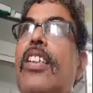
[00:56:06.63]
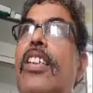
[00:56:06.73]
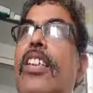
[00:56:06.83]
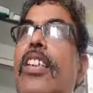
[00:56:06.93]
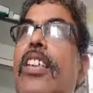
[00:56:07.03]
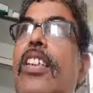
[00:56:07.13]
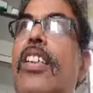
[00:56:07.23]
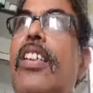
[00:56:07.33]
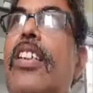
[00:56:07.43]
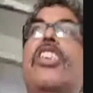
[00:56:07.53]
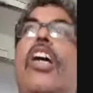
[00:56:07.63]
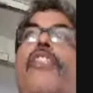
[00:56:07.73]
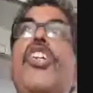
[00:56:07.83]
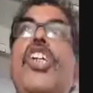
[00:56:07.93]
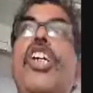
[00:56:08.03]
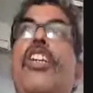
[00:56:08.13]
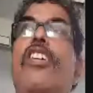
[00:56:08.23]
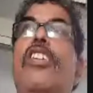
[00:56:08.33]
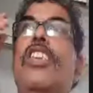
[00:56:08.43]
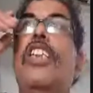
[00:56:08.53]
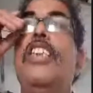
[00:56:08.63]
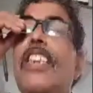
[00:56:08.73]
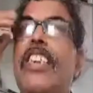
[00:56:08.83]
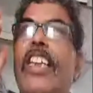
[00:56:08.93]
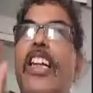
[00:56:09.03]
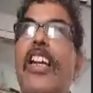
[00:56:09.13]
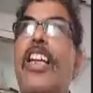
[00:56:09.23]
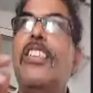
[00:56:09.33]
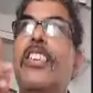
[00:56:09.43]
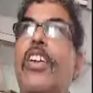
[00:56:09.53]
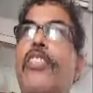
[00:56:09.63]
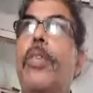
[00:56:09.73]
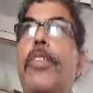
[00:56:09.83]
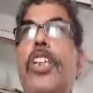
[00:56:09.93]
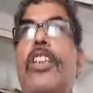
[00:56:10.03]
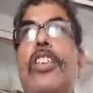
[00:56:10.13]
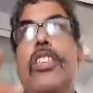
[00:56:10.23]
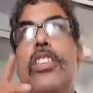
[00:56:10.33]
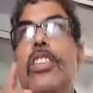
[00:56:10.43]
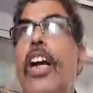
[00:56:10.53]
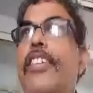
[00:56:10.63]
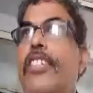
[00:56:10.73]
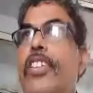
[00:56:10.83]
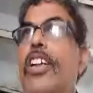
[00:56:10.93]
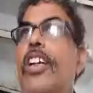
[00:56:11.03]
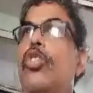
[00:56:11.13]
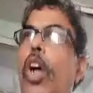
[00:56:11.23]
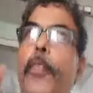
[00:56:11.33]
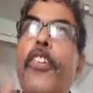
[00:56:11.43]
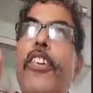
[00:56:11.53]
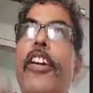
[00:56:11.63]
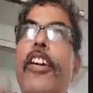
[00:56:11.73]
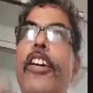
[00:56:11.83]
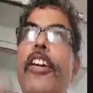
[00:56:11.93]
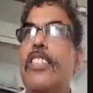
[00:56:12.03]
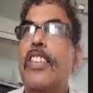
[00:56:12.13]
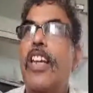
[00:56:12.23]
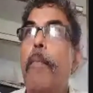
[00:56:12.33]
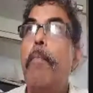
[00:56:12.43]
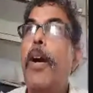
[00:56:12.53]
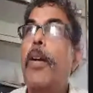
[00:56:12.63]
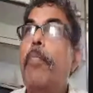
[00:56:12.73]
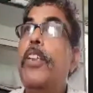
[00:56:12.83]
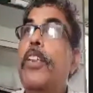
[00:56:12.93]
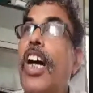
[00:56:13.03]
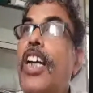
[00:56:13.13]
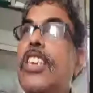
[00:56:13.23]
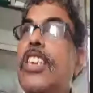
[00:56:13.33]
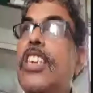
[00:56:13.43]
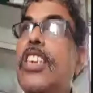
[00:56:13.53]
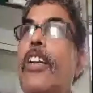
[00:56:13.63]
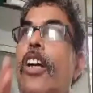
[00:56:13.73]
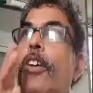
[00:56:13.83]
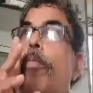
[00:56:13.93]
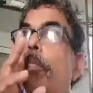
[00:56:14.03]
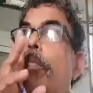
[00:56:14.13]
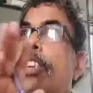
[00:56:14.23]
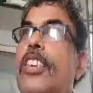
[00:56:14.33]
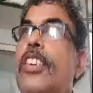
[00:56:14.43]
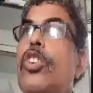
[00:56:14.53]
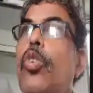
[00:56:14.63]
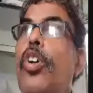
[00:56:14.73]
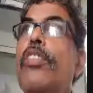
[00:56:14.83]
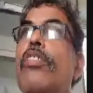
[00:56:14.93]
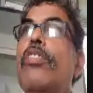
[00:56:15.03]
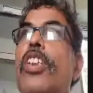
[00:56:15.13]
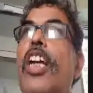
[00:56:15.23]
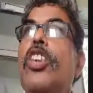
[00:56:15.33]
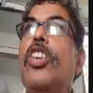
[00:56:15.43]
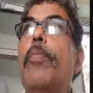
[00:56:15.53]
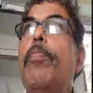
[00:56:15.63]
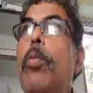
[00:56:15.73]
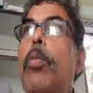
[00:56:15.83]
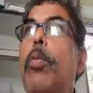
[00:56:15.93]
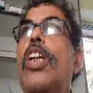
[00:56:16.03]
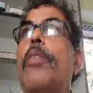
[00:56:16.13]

taking classes a sufficient condition. Yes, taking classes are sufficient. It is right. You have to take classes. But besides that, so in case of promotion,